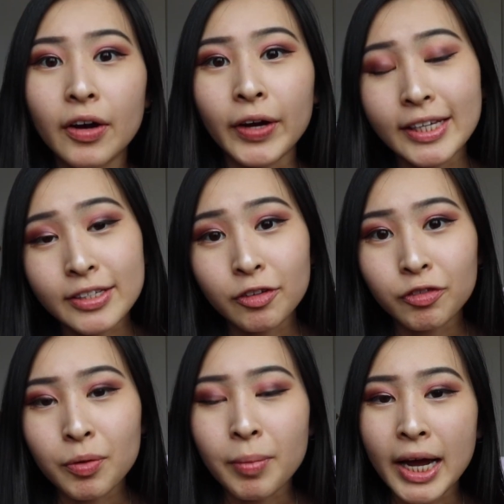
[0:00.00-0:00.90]
Okay, so
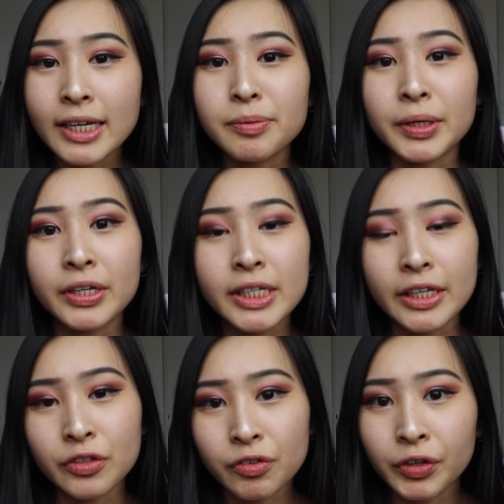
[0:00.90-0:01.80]
from my experience
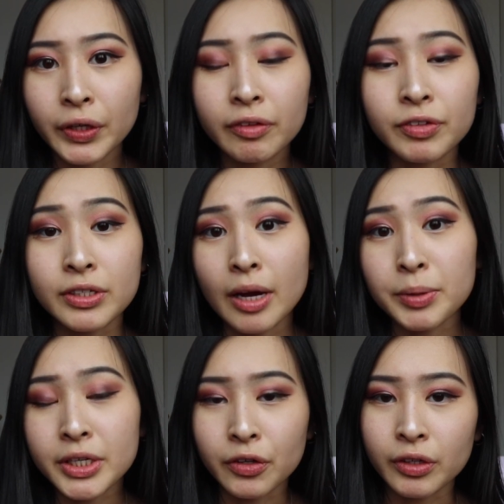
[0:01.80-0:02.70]
interviewing for
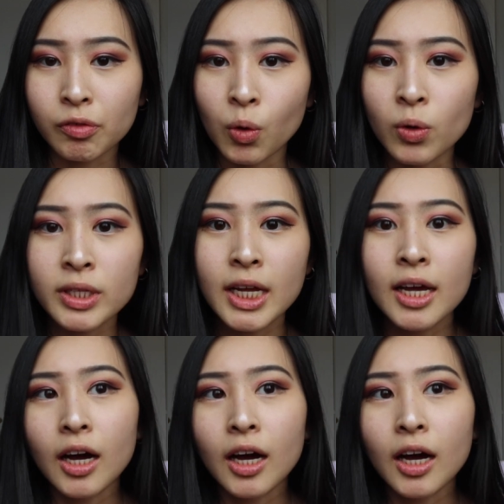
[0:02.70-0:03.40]
cybersecurity roles,